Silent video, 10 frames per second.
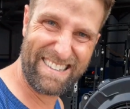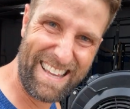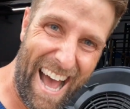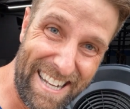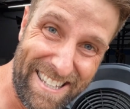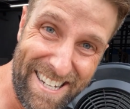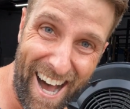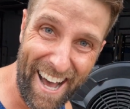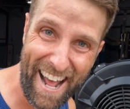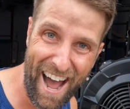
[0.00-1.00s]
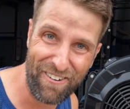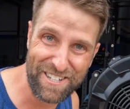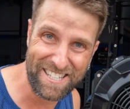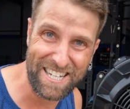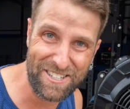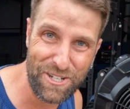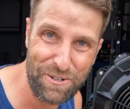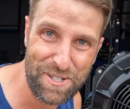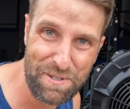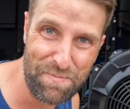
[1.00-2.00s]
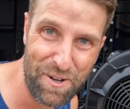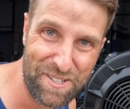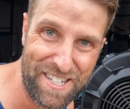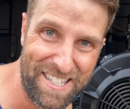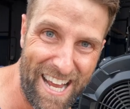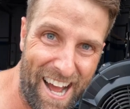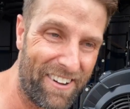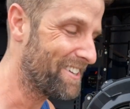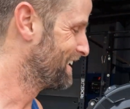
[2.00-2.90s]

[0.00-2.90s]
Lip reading: That's not how a C2 is supposed to sound.